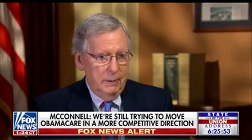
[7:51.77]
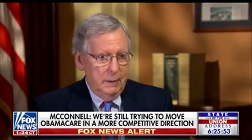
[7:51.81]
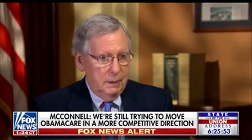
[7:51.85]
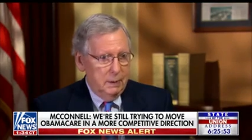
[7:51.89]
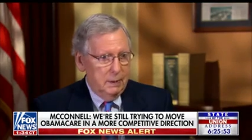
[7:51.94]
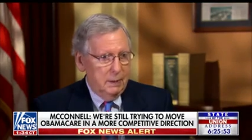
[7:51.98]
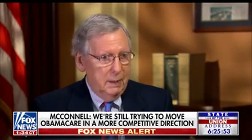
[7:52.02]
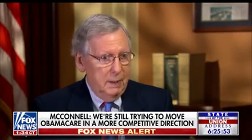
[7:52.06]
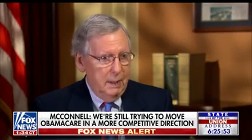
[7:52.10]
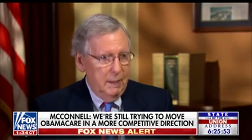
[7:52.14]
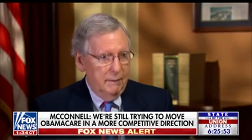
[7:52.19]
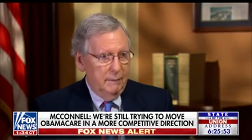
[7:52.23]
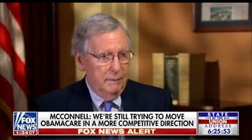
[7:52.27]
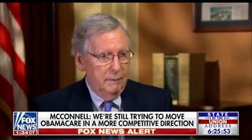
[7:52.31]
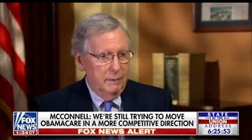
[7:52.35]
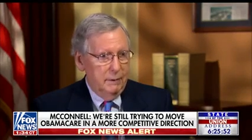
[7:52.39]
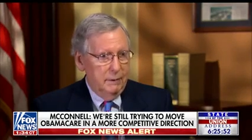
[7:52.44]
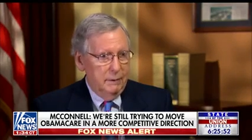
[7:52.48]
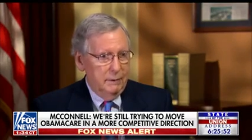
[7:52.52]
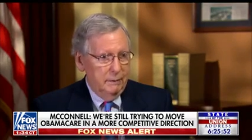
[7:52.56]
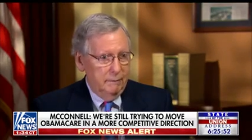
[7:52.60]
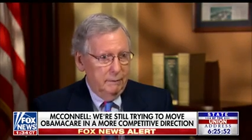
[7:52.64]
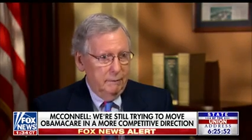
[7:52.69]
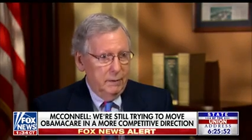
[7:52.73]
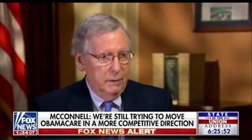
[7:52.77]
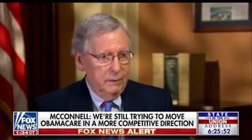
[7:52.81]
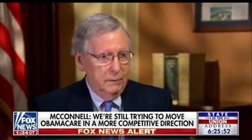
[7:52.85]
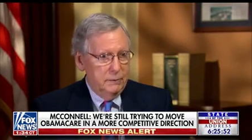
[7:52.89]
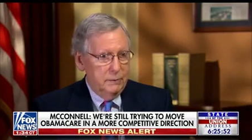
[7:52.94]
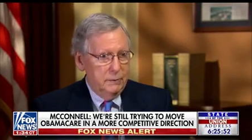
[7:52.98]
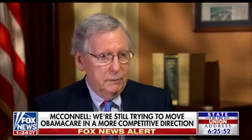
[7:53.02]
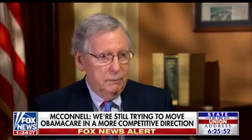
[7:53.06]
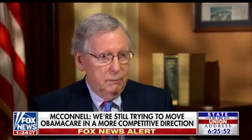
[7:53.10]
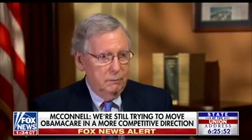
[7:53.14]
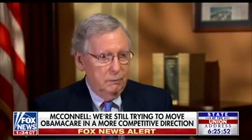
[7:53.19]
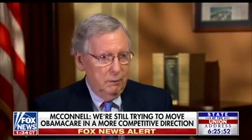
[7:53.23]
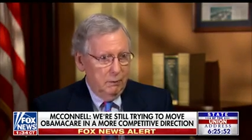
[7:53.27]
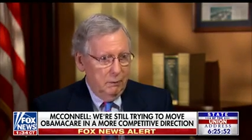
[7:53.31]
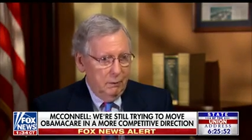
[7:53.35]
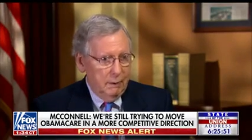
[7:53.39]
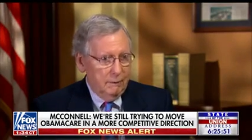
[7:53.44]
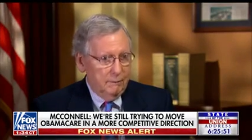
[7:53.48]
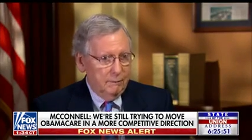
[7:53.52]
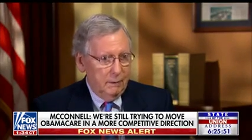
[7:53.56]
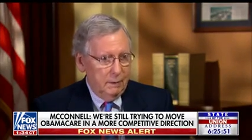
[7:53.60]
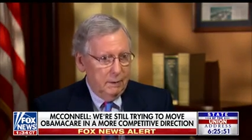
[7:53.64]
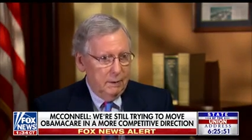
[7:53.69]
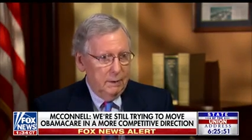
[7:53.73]
We didn't have the votes,
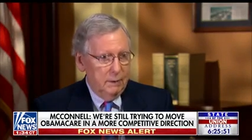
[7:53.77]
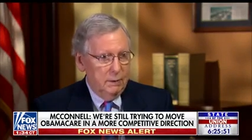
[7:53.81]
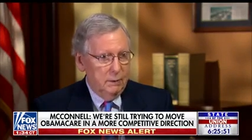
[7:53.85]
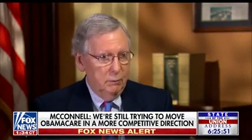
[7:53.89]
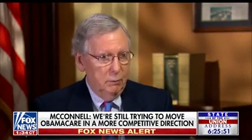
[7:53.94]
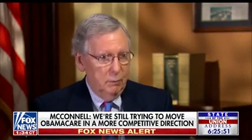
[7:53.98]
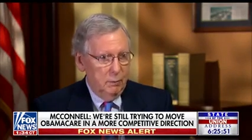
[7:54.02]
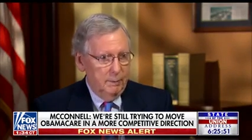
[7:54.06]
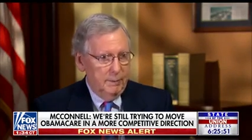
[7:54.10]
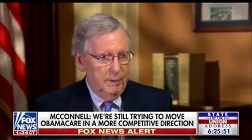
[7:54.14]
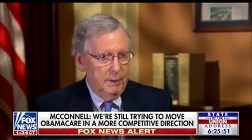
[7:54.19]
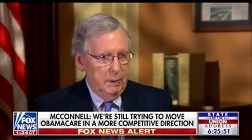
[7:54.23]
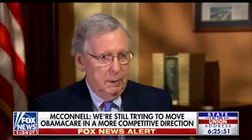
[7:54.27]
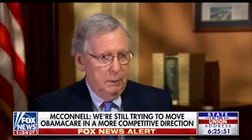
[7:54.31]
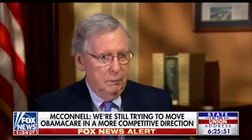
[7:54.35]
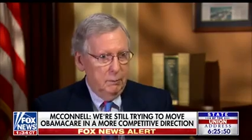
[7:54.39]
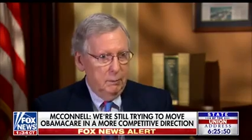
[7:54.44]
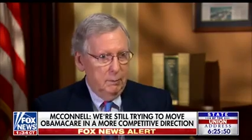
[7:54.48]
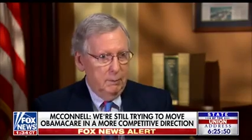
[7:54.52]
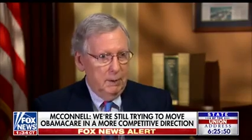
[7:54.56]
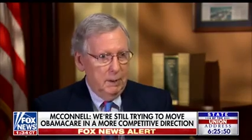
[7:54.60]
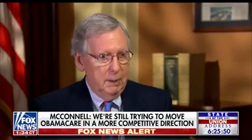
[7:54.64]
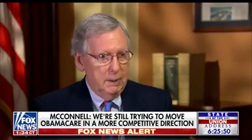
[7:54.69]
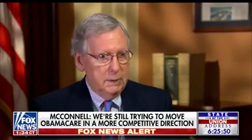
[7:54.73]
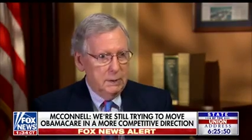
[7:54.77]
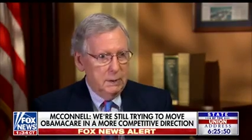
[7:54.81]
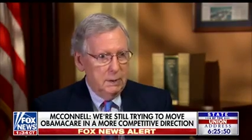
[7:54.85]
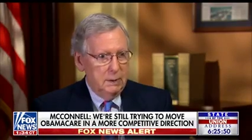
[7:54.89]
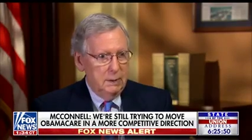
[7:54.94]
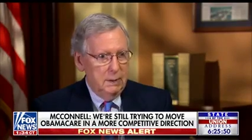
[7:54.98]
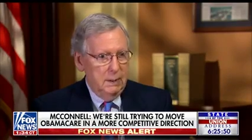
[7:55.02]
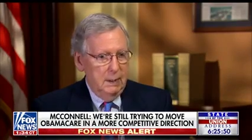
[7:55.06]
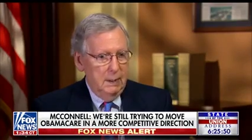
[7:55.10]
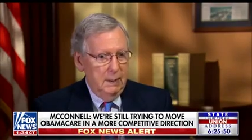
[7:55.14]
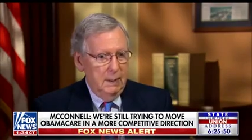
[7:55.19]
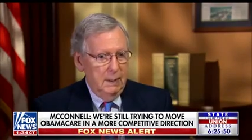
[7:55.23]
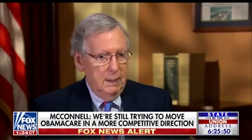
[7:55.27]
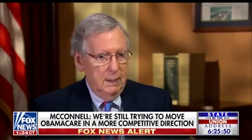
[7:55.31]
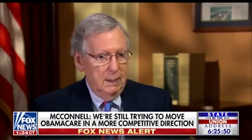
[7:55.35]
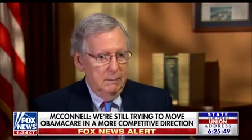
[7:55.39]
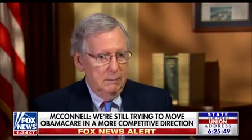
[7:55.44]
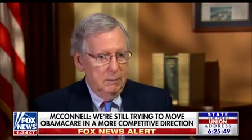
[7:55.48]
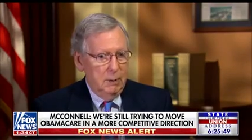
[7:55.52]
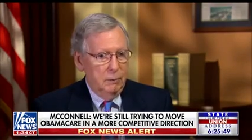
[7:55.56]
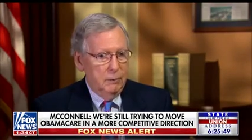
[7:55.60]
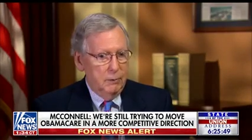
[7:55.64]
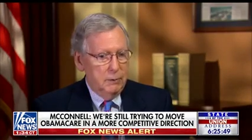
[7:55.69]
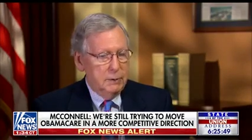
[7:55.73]
regretfully, to repeal and replace it,
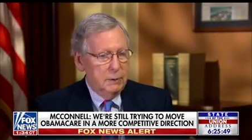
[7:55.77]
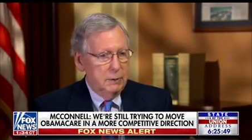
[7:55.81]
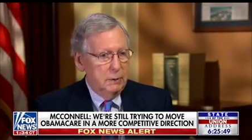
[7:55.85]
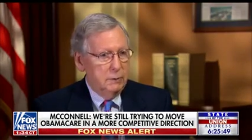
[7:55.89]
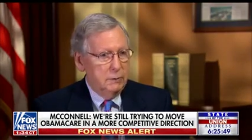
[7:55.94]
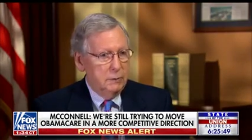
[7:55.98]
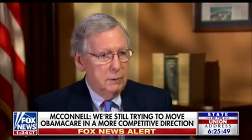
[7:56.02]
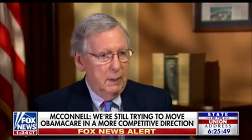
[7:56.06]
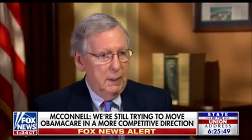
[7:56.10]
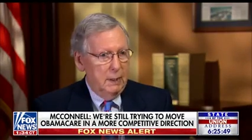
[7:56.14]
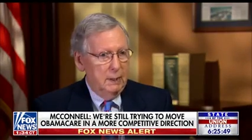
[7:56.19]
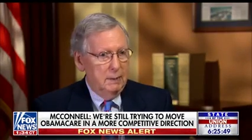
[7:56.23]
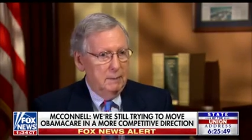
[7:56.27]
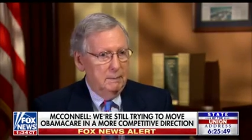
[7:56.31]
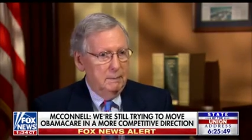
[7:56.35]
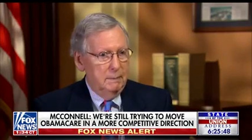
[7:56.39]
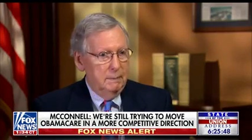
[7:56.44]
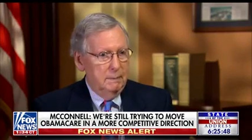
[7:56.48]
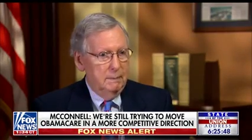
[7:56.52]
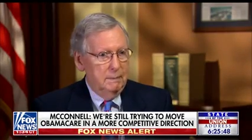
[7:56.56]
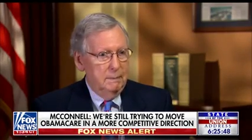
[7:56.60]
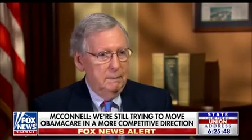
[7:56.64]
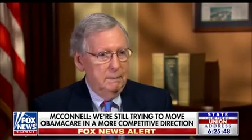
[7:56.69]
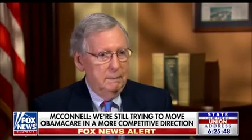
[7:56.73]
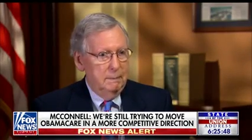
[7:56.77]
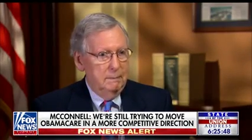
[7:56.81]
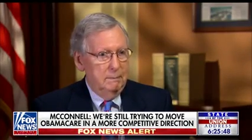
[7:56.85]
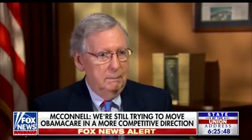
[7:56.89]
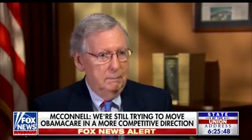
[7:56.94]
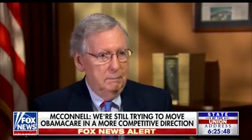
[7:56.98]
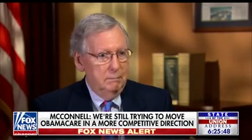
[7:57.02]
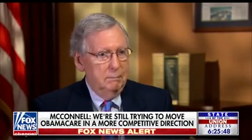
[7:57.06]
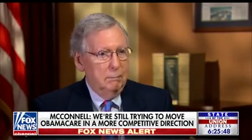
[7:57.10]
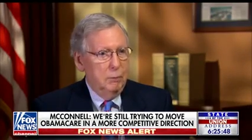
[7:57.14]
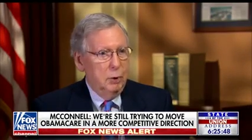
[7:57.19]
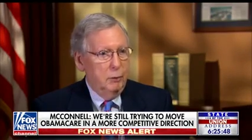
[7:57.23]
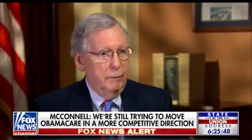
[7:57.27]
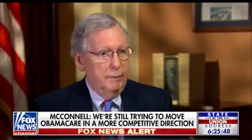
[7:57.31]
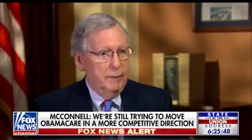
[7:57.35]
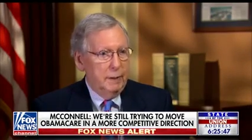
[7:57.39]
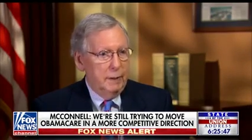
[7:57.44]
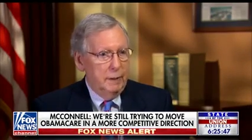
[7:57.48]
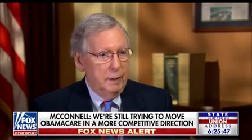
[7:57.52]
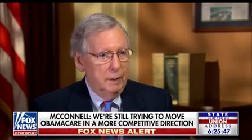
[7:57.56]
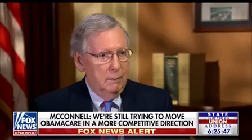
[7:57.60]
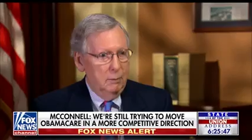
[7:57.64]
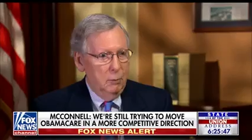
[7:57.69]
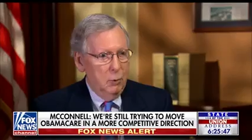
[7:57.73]
but we're still trying to
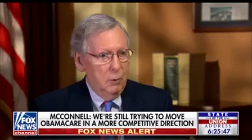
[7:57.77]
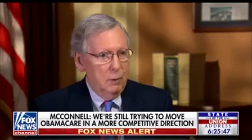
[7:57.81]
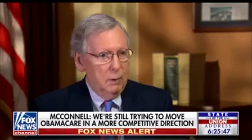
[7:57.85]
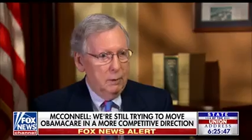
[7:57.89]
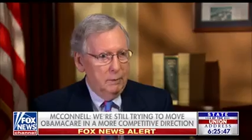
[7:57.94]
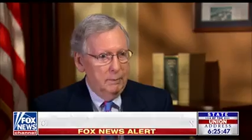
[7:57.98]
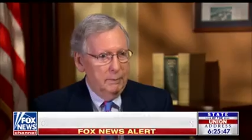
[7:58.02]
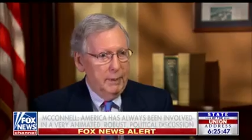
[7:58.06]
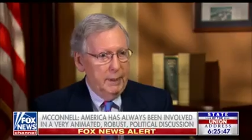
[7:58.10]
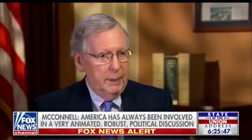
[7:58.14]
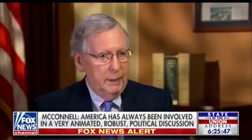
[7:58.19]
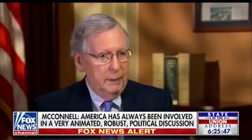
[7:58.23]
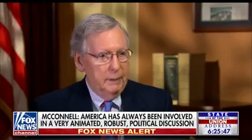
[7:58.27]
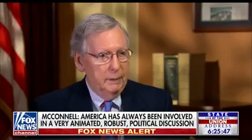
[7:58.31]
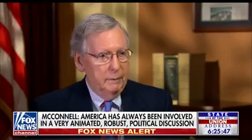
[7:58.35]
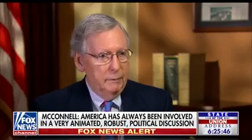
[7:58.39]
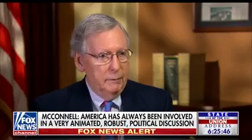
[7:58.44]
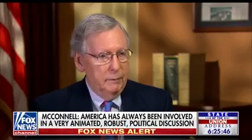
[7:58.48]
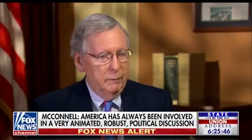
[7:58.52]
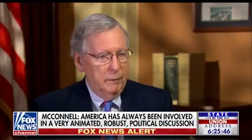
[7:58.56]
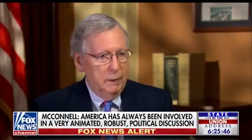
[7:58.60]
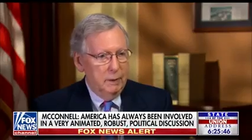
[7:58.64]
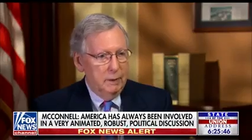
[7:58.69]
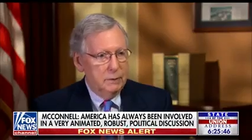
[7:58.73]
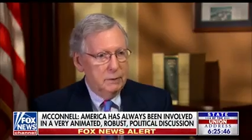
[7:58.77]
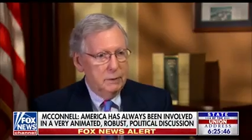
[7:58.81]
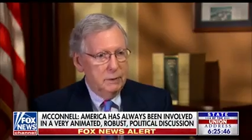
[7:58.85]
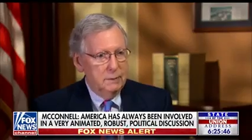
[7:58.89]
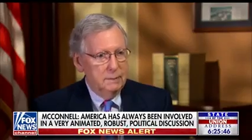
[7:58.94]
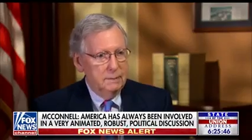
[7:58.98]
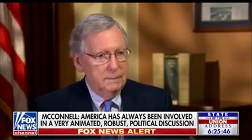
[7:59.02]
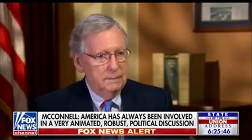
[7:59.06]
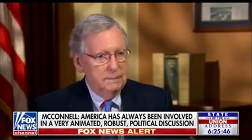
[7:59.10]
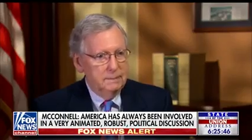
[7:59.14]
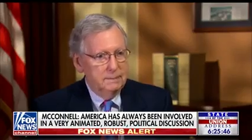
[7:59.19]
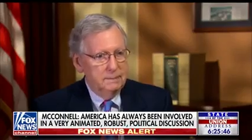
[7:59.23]
move it in a more competitive direction.